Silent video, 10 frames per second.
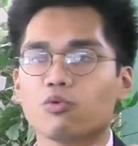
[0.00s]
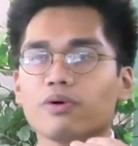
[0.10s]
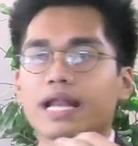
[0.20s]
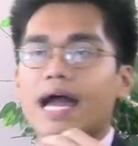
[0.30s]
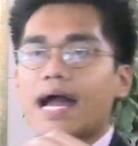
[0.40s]

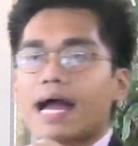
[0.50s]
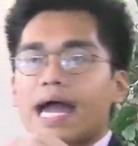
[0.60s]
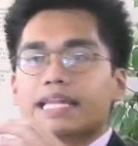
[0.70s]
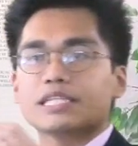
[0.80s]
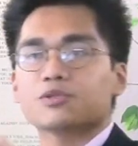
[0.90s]
when I
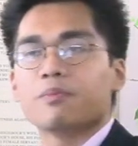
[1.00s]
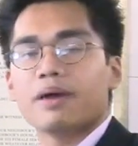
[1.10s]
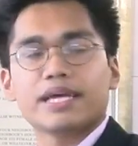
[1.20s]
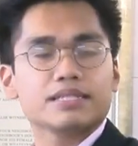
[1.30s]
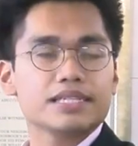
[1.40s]
had
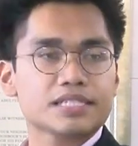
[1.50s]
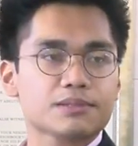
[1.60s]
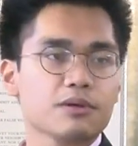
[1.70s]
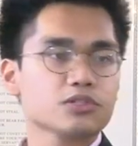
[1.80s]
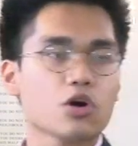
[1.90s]

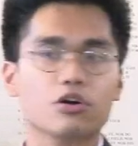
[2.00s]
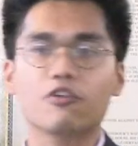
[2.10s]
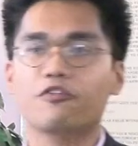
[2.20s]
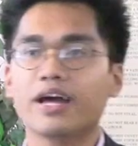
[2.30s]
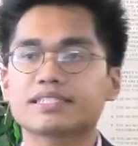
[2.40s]
these
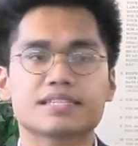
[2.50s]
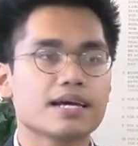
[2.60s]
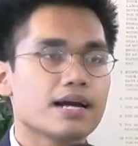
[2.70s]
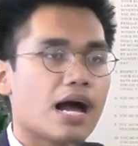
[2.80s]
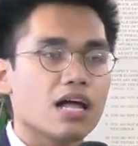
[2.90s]
so-called friends,
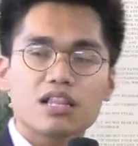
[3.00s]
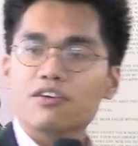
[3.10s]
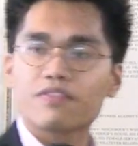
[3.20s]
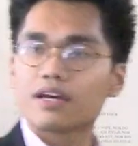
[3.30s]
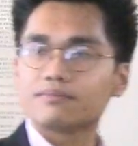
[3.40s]
I
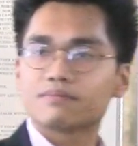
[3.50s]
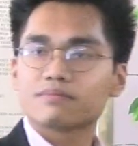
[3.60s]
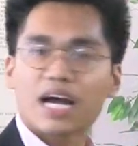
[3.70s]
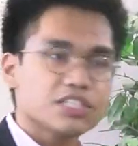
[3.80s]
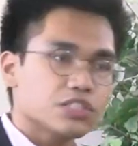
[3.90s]
loved them.
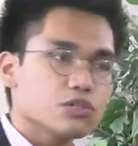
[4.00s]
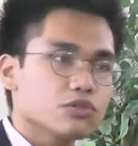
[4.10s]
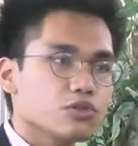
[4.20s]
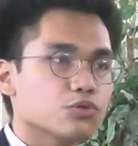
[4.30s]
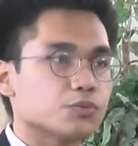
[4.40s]
I still
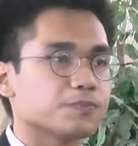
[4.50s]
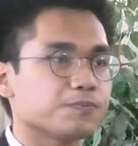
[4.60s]
do.